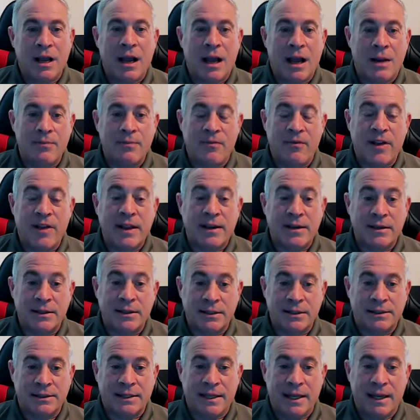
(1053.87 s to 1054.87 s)
I'm vetting
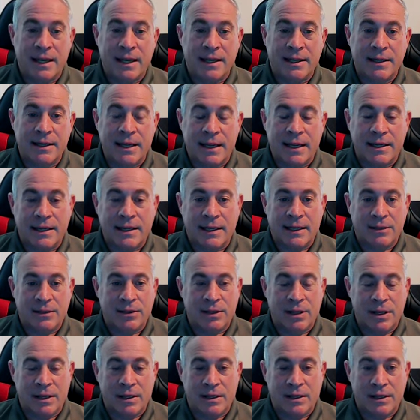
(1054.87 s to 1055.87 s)
this guy, and I
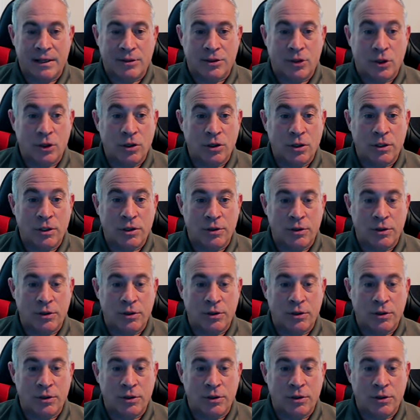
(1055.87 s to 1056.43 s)
and it took.